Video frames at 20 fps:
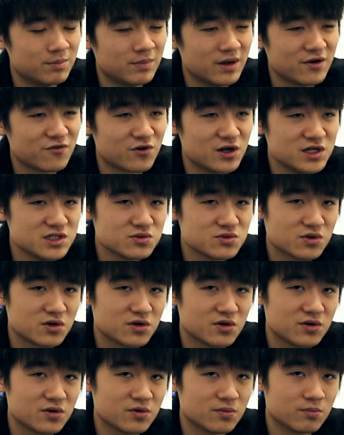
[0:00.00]
My friends we
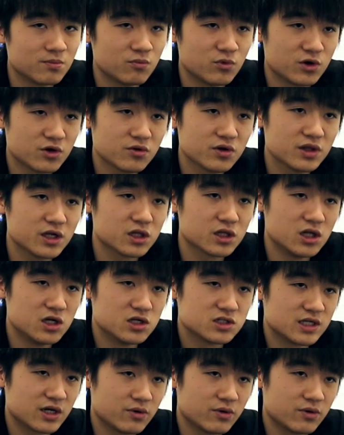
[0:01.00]
were really close.